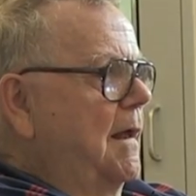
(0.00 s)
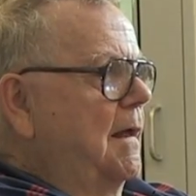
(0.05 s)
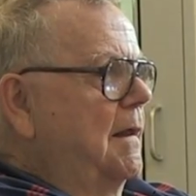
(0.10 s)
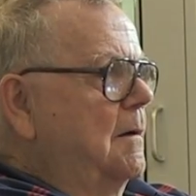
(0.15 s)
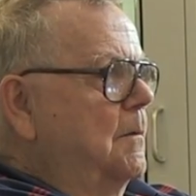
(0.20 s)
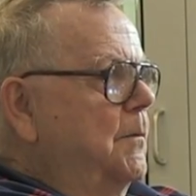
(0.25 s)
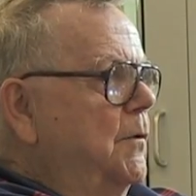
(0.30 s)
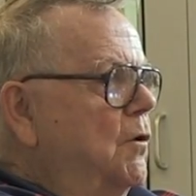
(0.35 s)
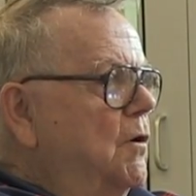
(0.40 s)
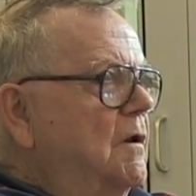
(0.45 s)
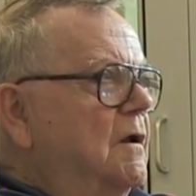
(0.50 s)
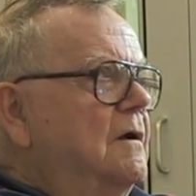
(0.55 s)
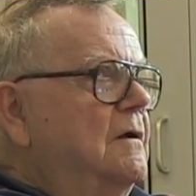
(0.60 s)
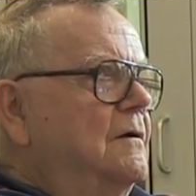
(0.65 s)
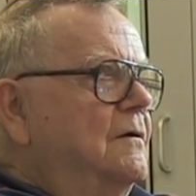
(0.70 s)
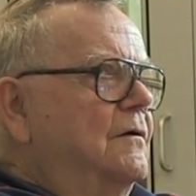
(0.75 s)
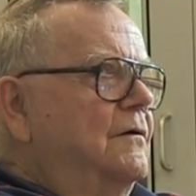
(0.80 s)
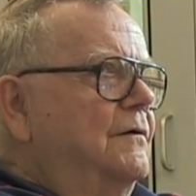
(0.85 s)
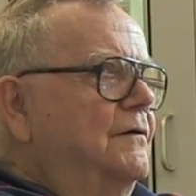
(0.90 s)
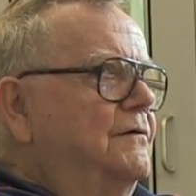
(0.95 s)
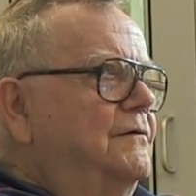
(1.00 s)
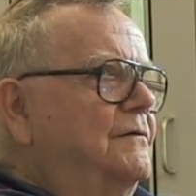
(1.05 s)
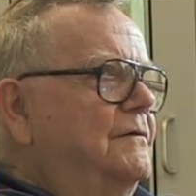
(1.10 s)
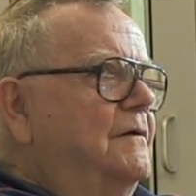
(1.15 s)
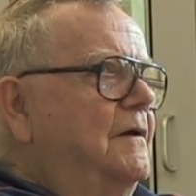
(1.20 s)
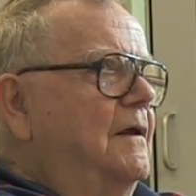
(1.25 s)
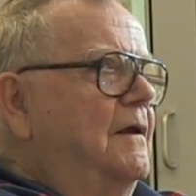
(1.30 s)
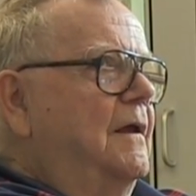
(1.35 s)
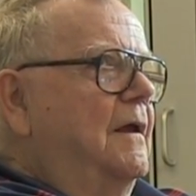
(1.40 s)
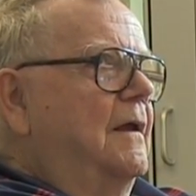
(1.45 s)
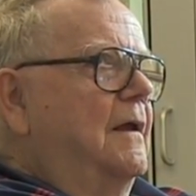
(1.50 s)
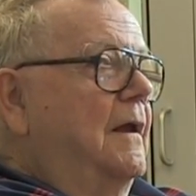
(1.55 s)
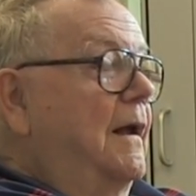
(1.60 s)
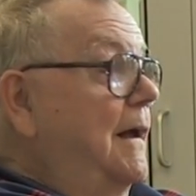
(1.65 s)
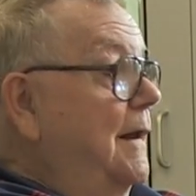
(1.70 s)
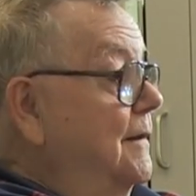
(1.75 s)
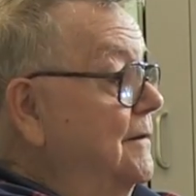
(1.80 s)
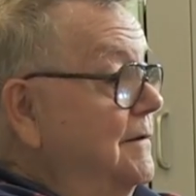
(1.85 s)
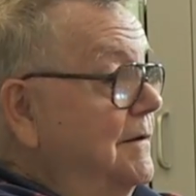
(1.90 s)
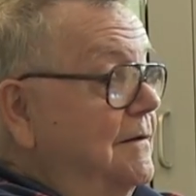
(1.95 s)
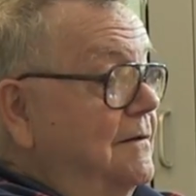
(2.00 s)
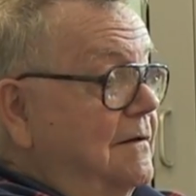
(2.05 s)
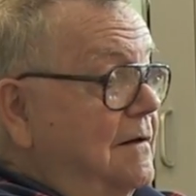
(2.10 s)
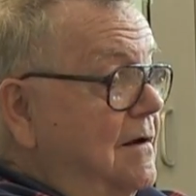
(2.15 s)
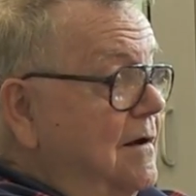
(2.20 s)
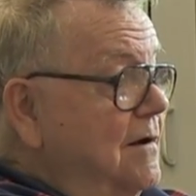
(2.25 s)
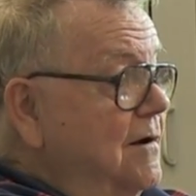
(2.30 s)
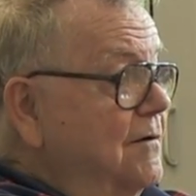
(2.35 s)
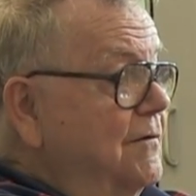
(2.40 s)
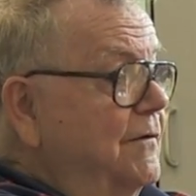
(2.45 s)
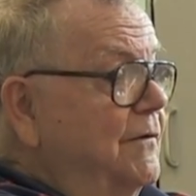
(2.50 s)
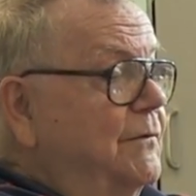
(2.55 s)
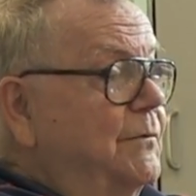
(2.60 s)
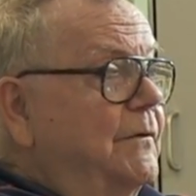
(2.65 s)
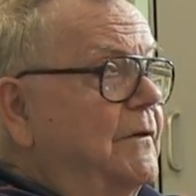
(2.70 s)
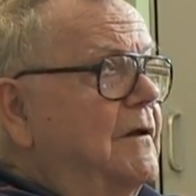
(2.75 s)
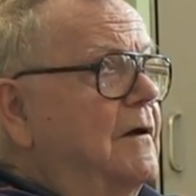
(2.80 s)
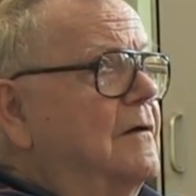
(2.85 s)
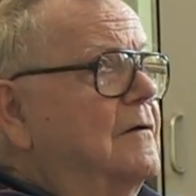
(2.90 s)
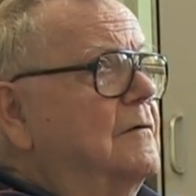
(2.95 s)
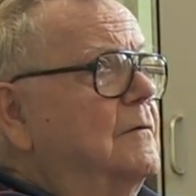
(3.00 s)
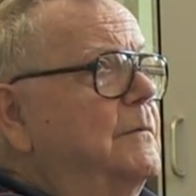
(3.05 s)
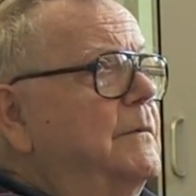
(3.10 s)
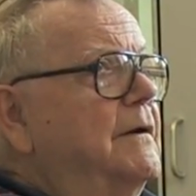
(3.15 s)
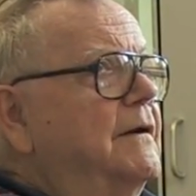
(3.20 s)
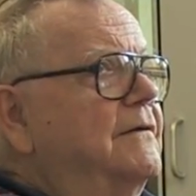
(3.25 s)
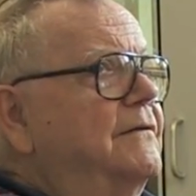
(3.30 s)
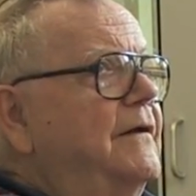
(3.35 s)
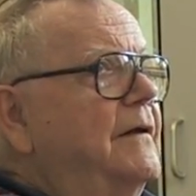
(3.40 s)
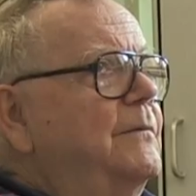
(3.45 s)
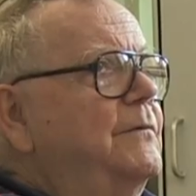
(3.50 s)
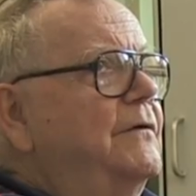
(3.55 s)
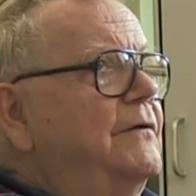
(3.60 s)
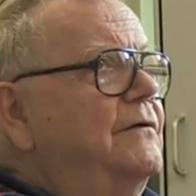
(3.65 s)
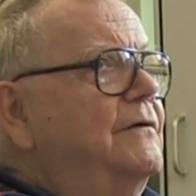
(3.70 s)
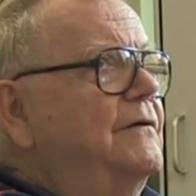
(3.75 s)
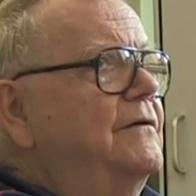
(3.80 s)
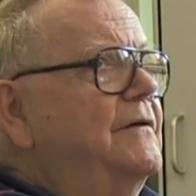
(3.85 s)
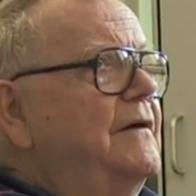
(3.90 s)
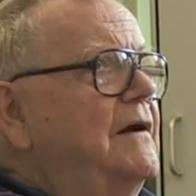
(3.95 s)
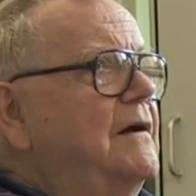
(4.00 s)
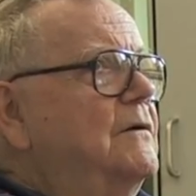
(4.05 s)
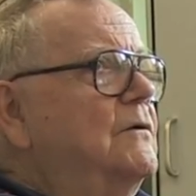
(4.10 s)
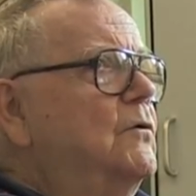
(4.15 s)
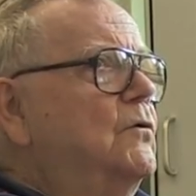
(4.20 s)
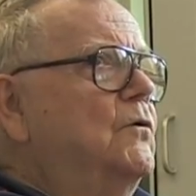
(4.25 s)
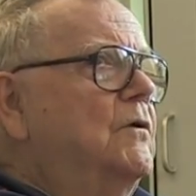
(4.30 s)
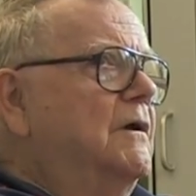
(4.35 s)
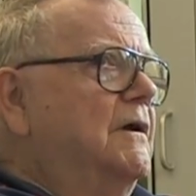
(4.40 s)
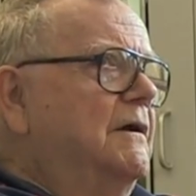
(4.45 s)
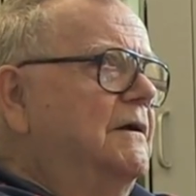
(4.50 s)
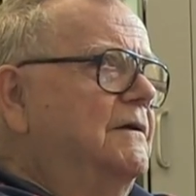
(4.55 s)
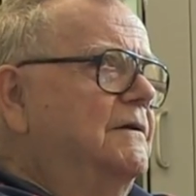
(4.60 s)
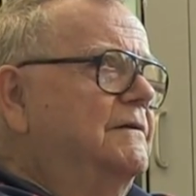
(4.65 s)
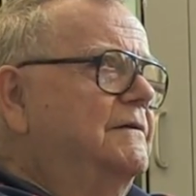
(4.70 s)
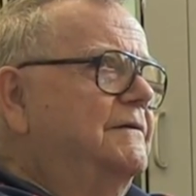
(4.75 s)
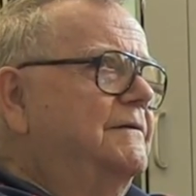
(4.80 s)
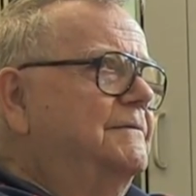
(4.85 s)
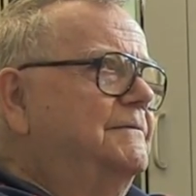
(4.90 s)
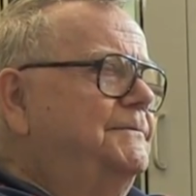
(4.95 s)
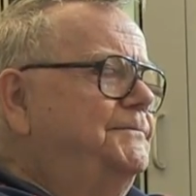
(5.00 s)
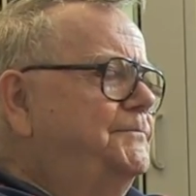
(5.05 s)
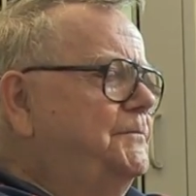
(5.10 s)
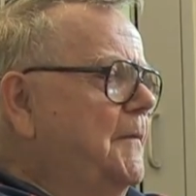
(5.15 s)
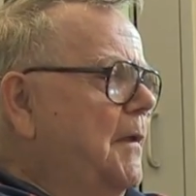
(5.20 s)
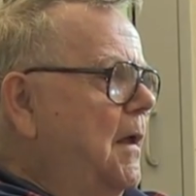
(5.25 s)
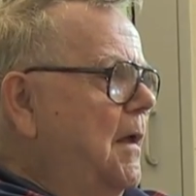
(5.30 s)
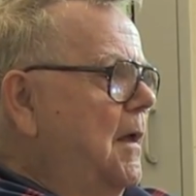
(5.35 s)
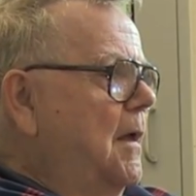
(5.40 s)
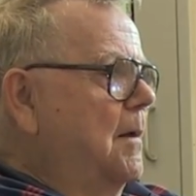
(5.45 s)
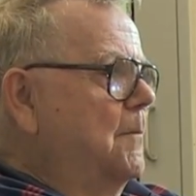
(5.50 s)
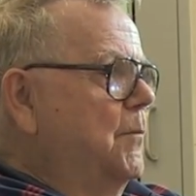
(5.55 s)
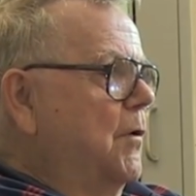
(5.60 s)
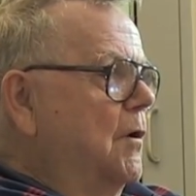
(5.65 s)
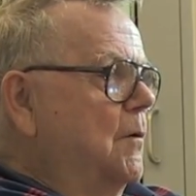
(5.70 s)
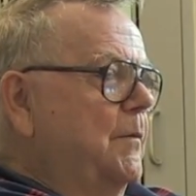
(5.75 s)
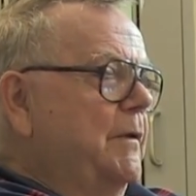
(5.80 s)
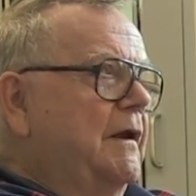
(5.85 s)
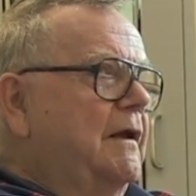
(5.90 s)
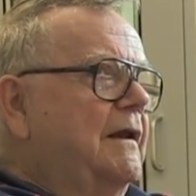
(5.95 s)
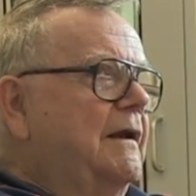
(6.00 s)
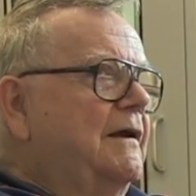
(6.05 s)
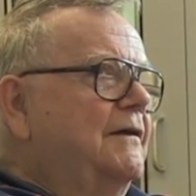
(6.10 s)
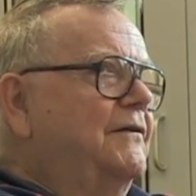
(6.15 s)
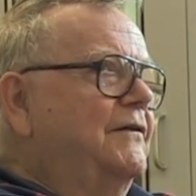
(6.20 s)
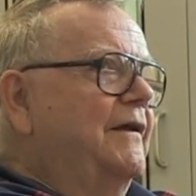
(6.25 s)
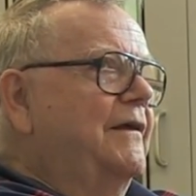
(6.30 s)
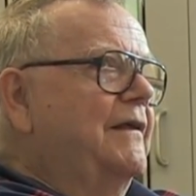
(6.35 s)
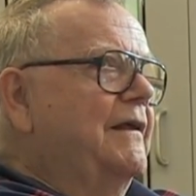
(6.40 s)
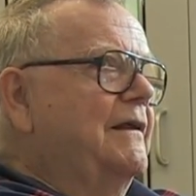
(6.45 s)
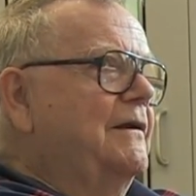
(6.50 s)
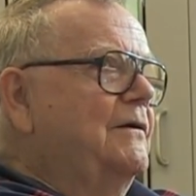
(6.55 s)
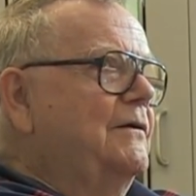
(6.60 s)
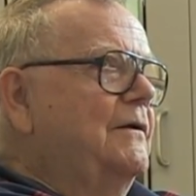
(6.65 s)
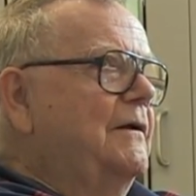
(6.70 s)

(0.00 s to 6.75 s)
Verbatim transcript: and a bought Congress. I think the Congress, with honorable exceptions, is now a whorehouse. Pardon me, can I say that